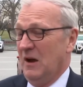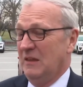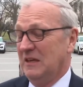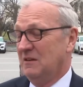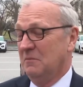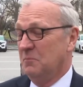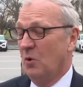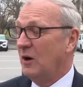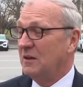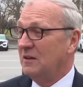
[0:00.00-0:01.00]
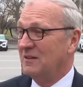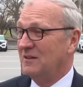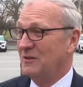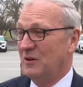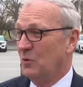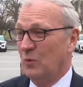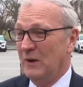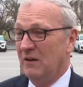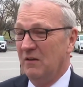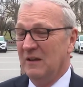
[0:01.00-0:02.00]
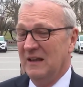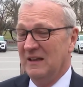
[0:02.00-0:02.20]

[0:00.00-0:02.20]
I think they're important. They're, they're real.